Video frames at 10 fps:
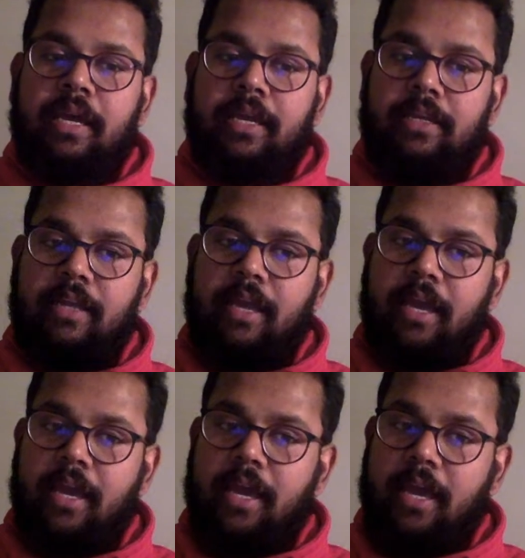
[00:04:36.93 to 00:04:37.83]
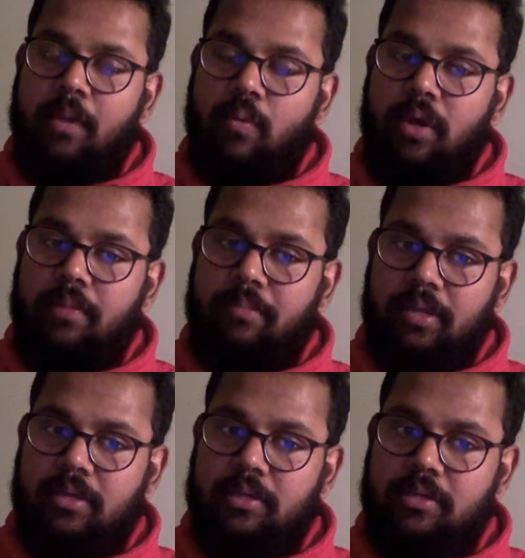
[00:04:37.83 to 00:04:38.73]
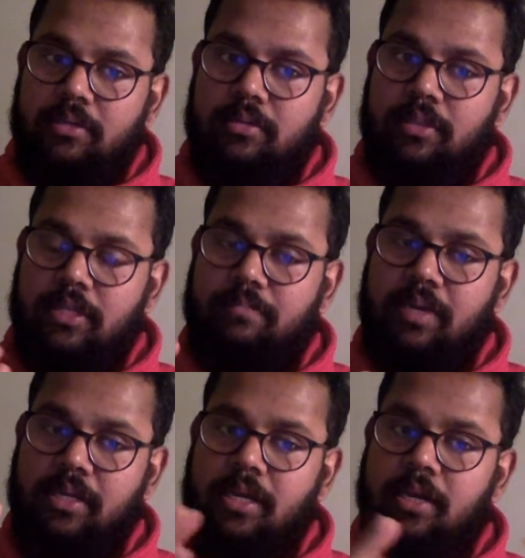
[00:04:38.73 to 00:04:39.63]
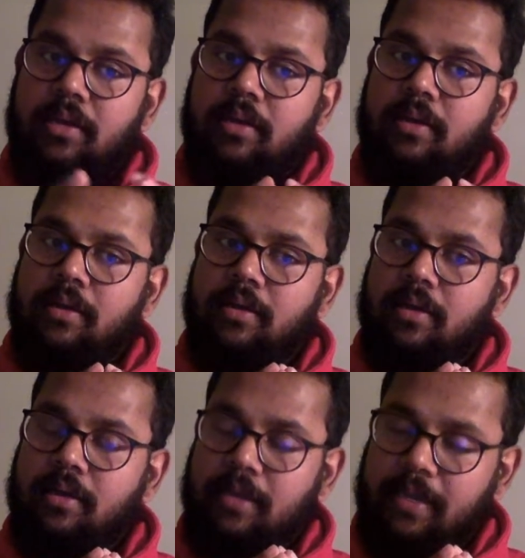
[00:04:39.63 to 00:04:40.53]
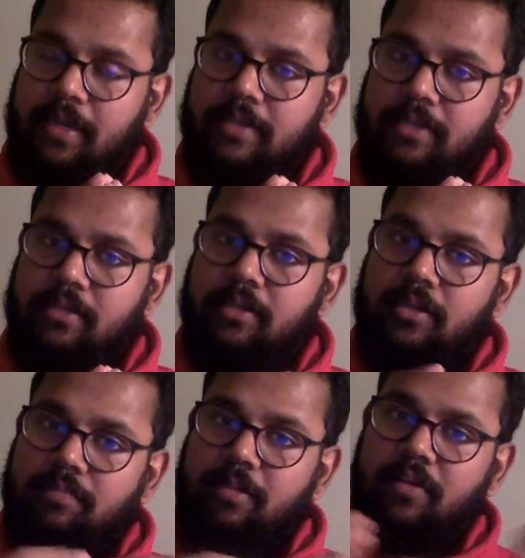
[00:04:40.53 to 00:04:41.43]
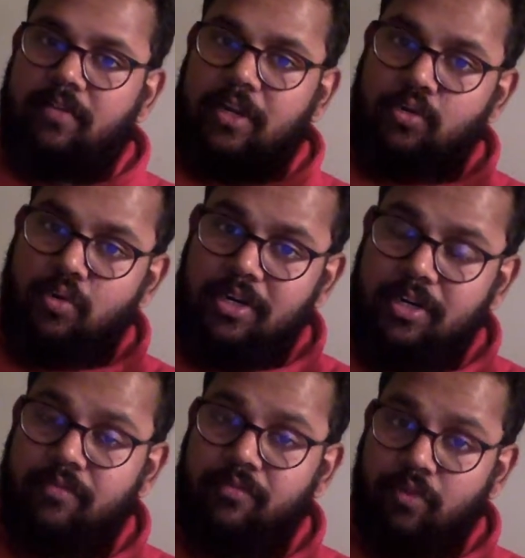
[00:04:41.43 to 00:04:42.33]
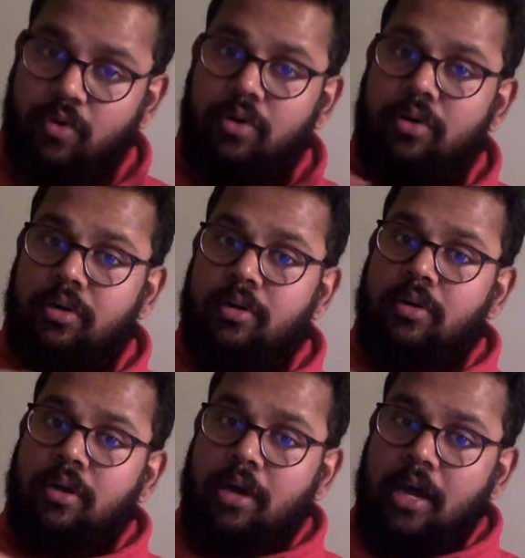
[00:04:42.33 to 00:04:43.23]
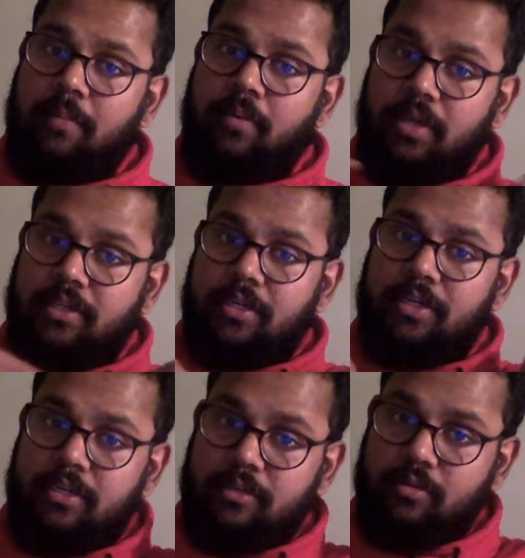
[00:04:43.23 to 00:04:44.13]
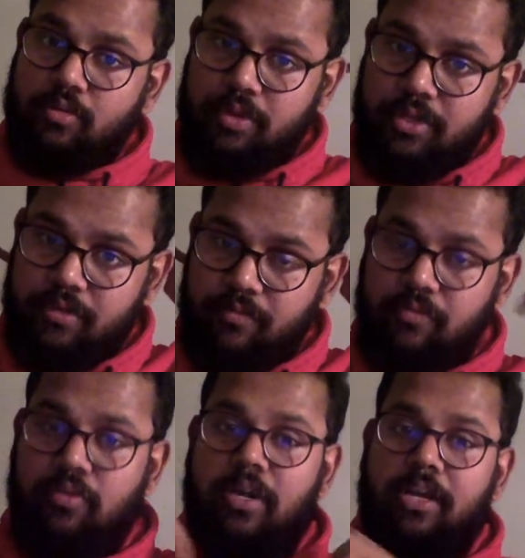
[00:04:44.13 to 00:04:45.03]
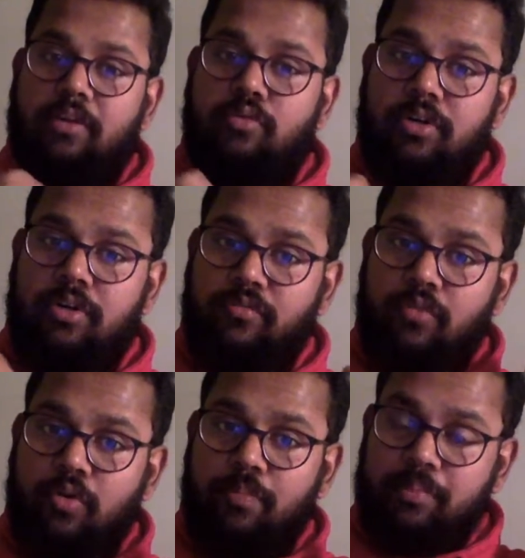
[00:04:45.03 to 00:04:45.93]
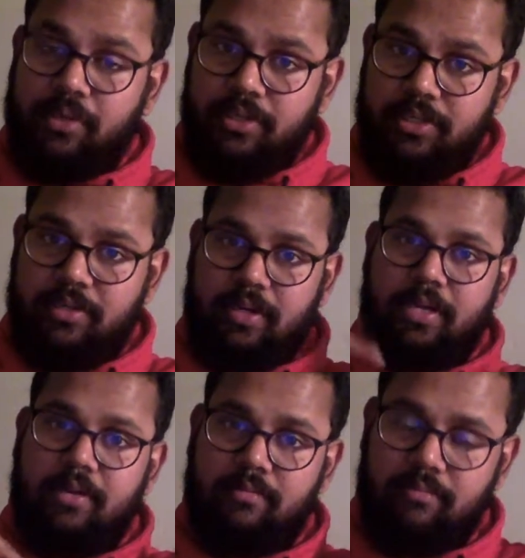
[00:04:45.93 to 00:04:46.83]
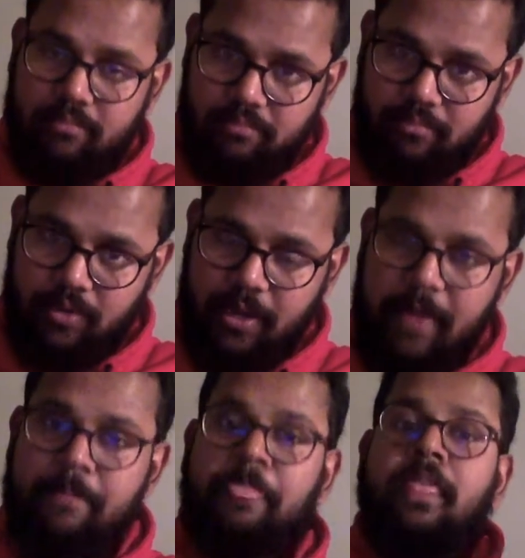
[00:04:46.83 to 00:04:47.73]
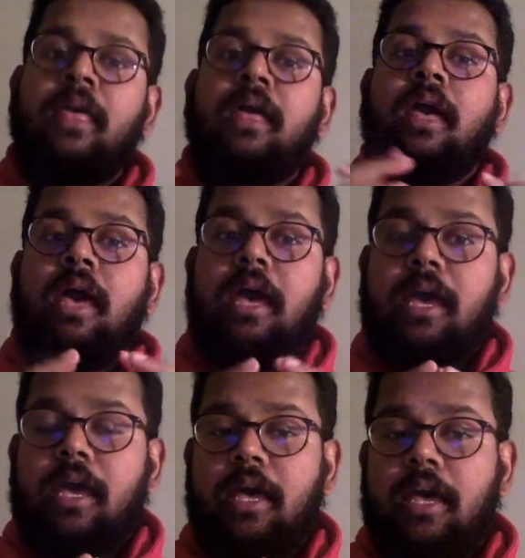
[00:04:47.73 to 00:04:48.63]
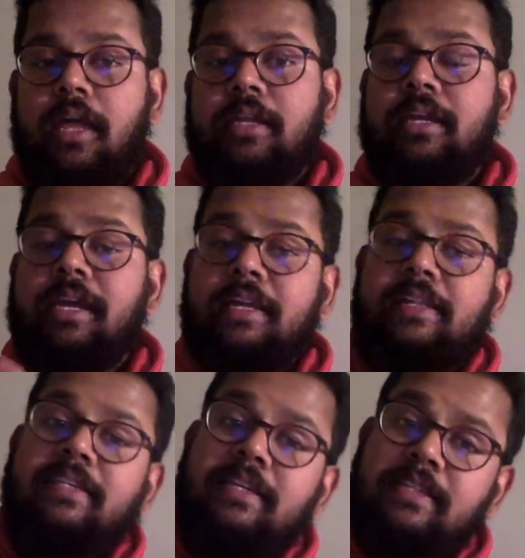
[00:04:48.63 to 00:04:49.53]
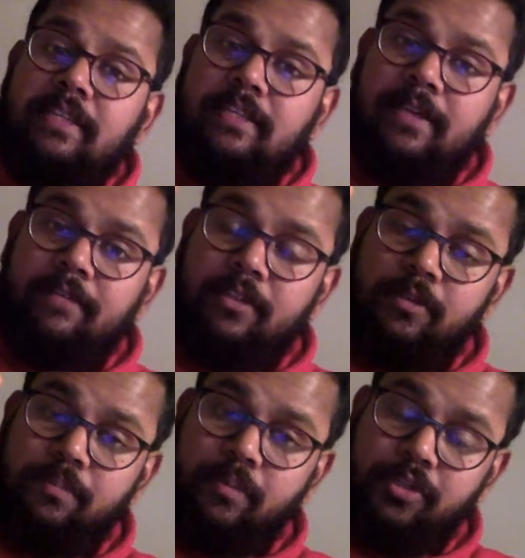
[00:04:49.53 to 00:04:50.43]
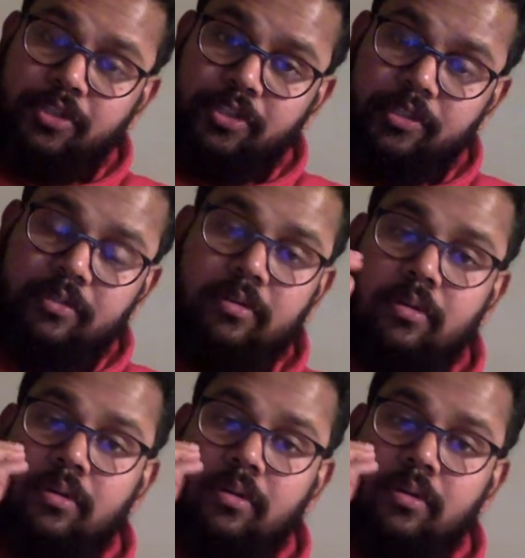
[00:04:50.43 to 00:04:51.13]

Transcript: In A1 milk, this beta casein is made of like 204 amino acids, 204, like 204 pearls, okay. And in 67th position,